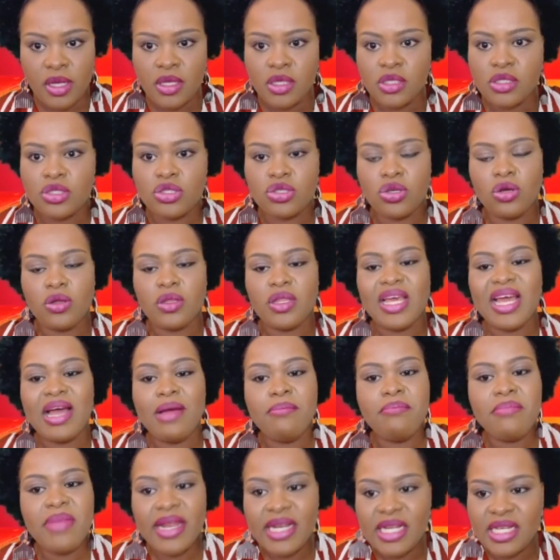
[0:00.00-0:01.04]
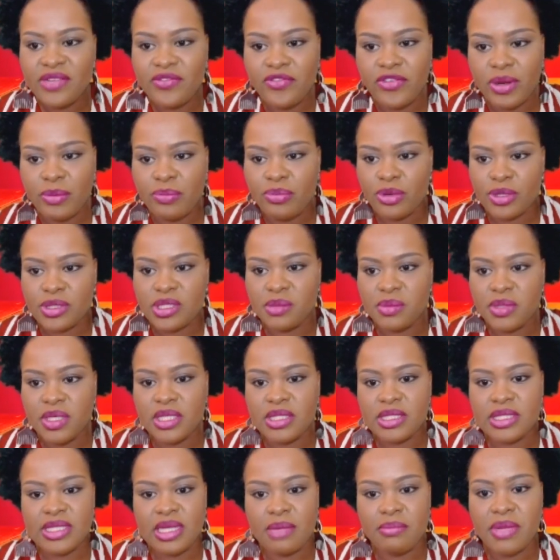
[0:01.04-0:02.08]
So there are many different
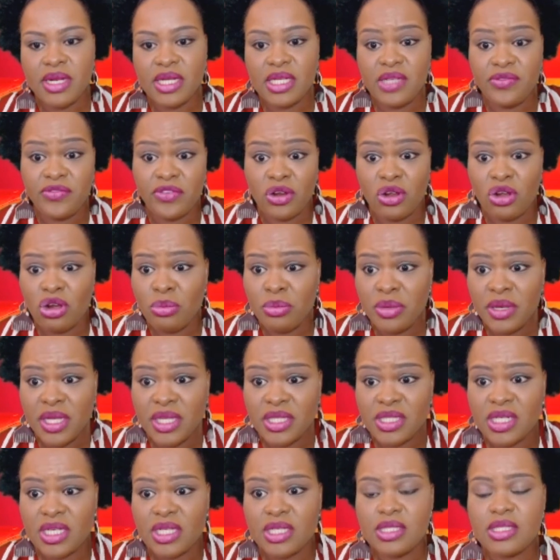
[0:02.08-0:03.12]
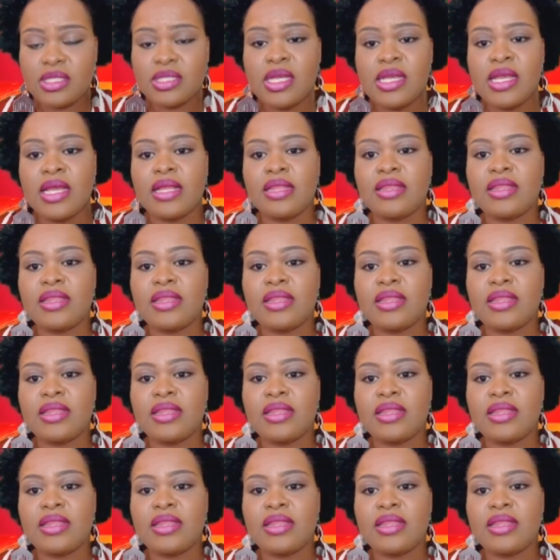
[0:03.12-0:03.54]
possibilities and many different combinations